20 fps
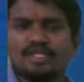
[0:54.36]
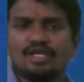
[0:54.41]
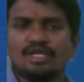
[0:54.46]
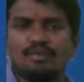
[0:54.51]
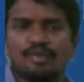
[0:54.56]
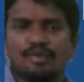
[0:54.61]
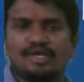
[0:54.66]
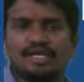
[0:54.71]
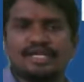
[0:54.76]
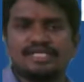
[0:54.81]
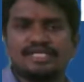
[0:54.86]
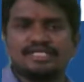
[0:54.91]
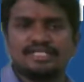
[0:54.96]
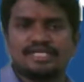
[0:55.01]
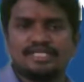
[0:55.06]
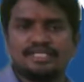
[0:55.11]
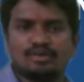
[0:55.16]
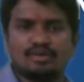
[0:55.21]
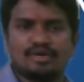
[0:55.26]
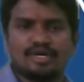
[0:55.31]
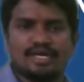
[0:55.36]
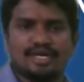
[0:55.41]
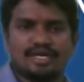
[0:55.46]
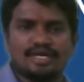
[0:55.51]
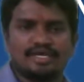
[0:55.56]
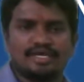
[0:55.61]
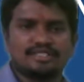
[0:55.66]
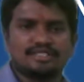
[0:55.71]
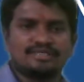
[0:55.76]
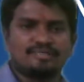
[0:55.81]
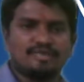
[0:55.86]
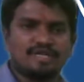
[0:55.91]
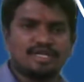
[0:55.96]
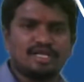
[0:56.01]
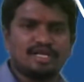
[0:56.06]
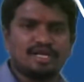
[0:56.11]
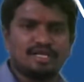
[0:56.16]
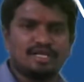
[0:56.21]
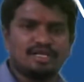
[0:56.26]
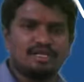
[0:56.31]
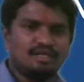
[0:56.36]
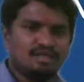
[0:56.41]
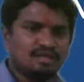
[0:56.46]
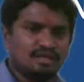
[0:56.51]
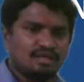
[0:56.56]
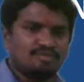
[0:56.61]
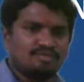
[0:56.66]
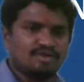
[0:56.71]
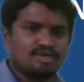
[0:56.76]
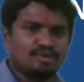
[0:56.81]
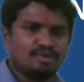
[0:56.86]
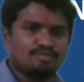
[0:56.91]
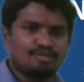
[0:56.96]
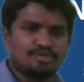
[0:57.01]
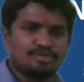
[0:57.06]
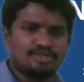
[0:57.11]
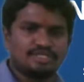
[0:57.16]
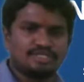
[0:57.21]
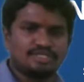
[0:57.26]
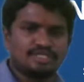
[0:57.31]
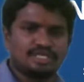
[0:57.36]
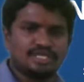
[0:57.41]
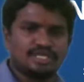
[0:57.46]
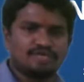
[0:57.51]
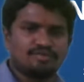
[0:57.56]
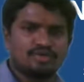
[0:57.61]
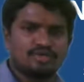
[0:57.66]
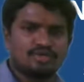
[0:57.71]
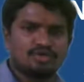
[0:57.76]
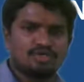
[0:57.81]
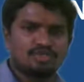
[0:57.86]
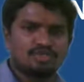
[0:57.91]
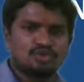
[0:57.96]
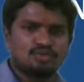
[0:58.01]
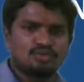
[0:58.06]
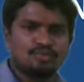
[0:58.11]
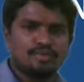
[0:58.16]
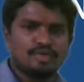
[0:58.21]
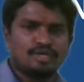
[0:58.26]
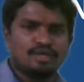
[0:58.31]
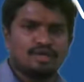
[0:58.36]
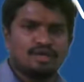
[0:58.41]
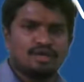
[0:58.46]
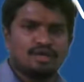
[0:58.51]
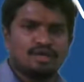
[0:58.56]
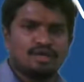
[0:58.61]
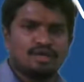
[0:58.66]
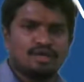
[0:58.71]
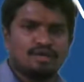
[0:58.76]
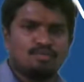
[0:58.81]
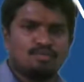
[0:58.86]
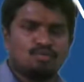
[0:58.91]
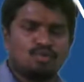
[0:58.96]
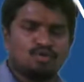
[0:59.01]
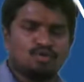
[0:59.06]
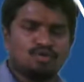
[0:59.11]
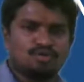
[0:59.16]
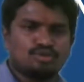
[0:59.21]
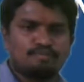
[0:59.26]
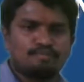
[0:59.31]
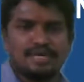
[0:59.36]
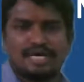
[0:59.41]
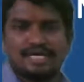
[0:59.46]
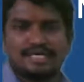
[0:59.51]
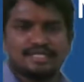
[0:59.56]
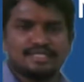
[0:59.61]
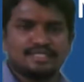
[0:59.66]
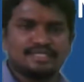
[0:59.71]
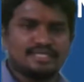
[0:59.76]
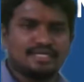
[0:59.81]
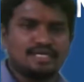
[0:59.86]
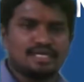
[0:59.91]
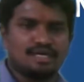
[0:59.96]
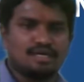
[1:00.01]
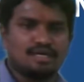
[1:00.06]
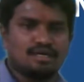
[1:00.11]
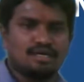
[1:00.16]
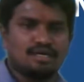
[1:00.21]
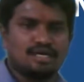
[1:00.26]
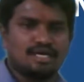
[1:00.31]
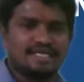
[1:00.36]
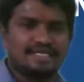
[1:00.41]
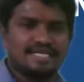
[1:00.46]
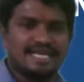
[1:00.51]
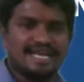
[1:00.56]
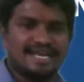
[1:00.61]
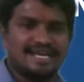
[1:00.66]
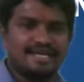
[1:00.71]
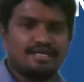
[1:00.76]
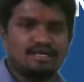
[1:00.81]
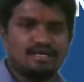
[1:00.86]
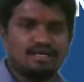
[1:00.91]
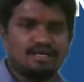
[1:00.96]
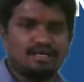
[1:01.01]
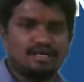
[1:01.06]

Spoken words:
we can exchange our data. Similarly, for computers in the network also, both parties at the end,